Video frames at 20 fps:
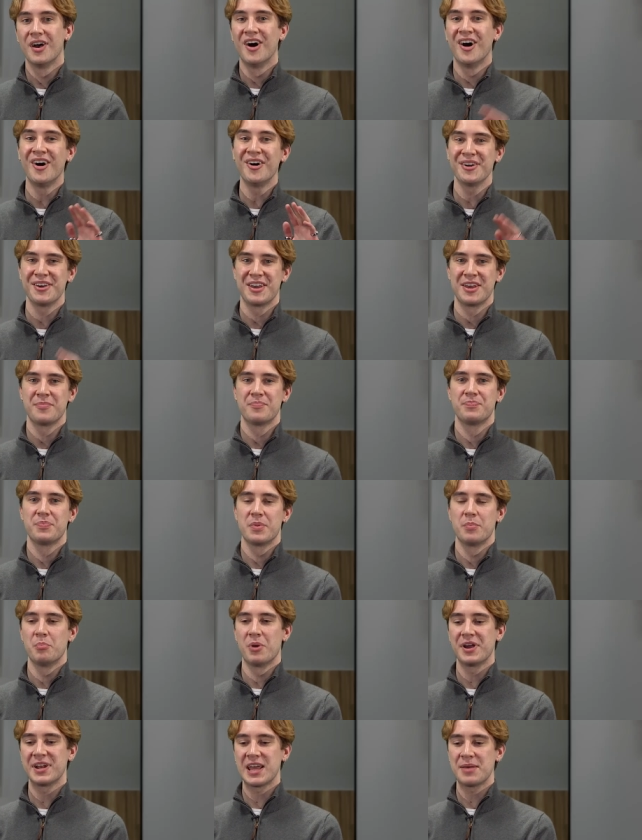Hi,
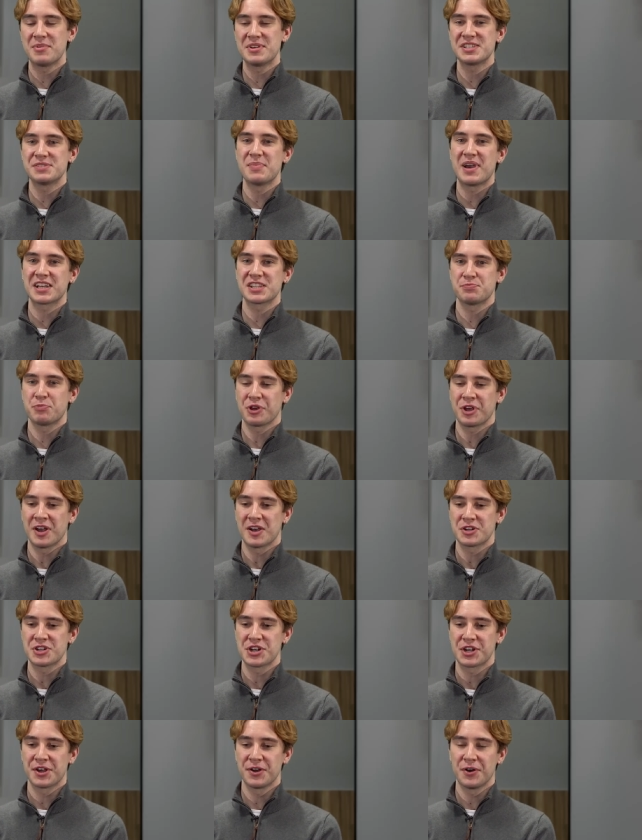my name is Max
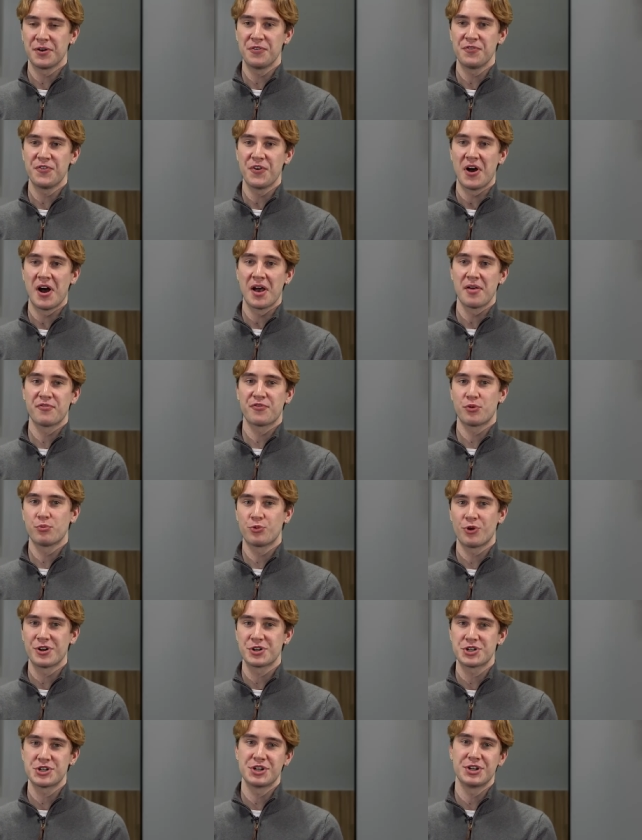Prakashikov. I'm from
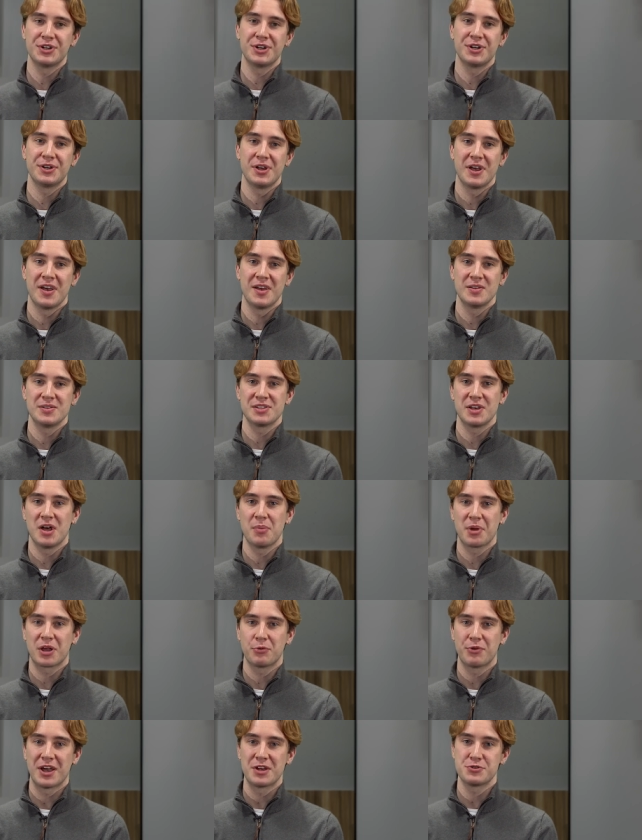Russia and I'm a
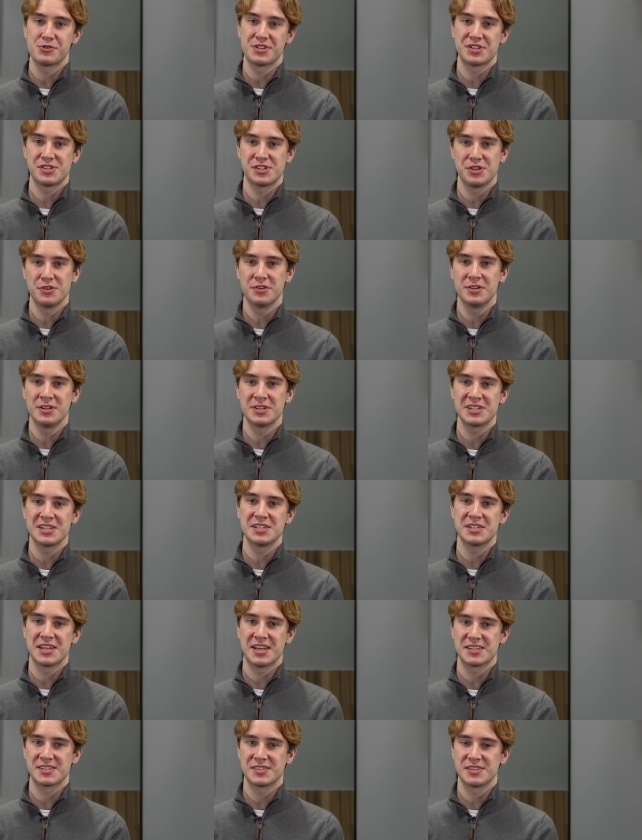graduate student in
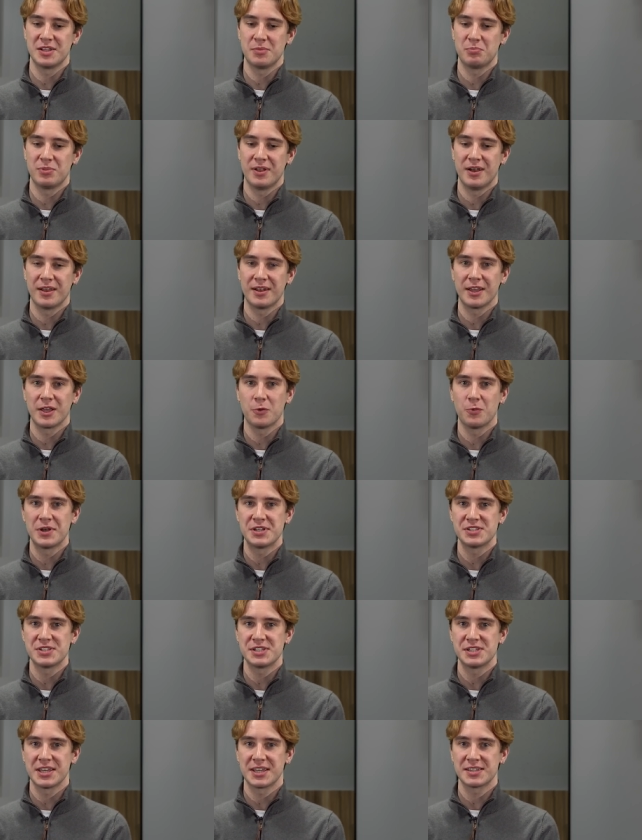Tesla Applied
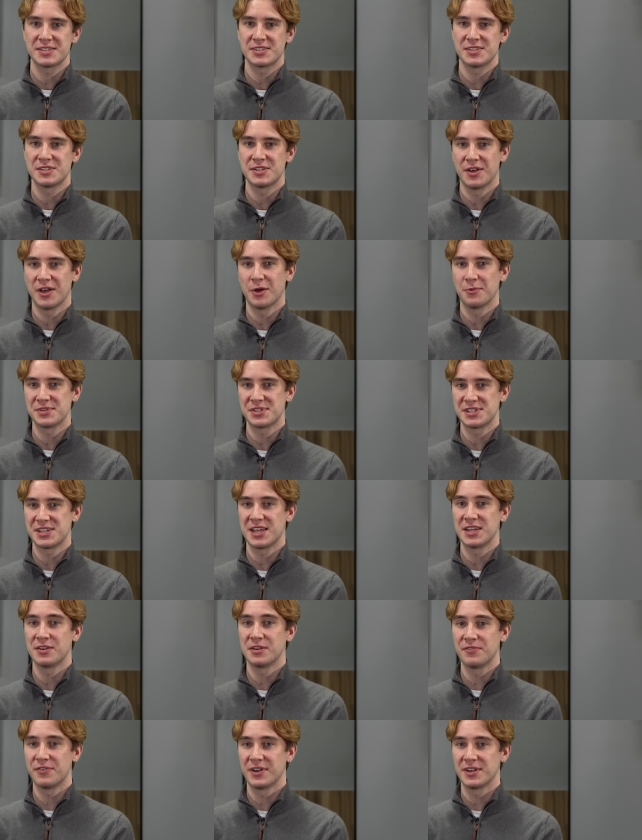Linguistics at Iowa State
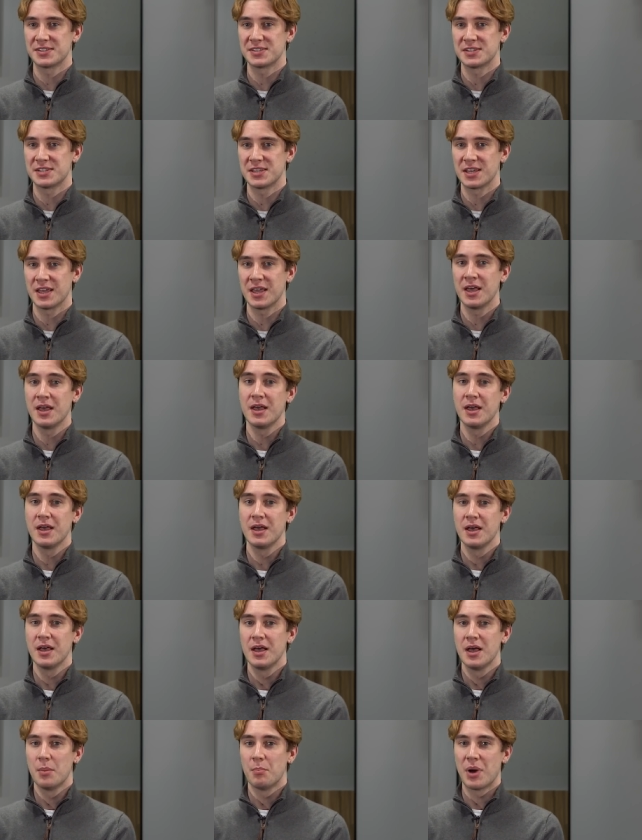University.
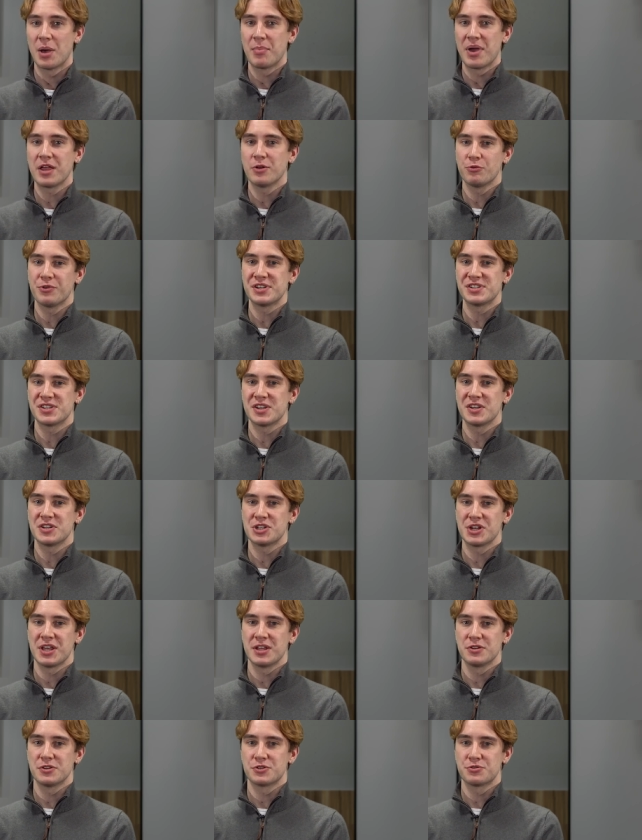My main research
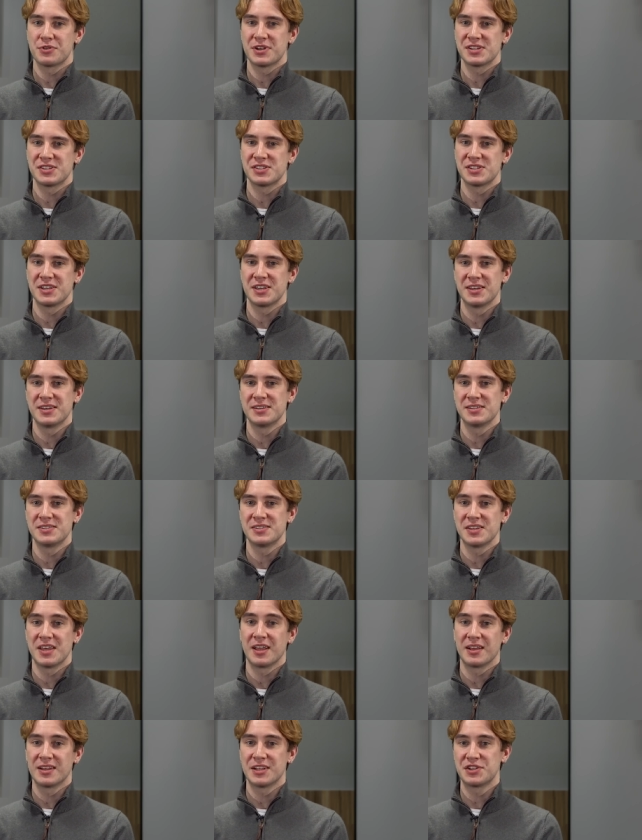interest is
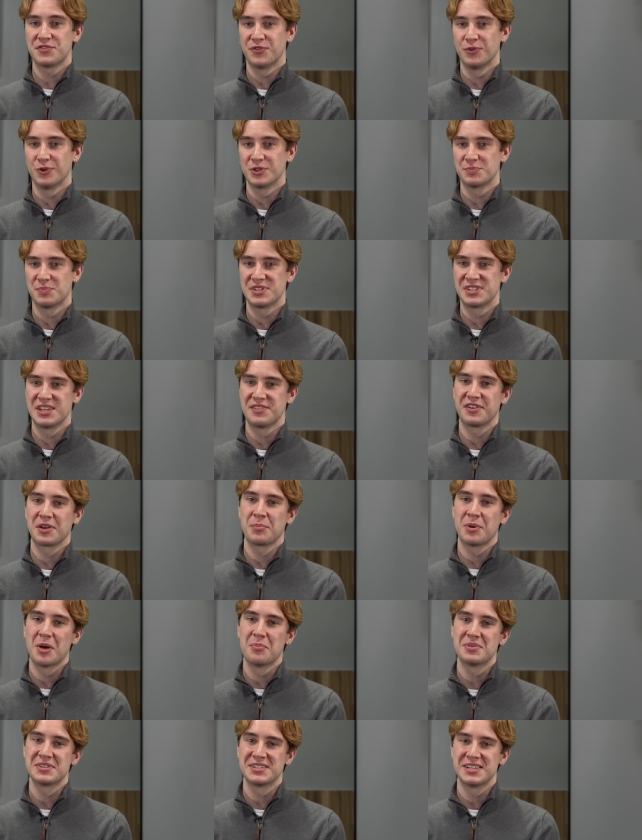English for specific
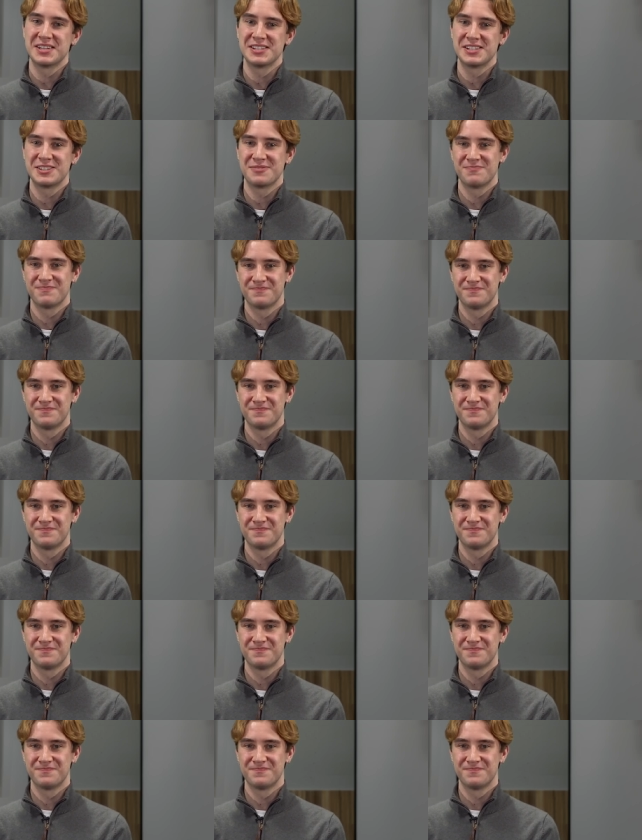purposes.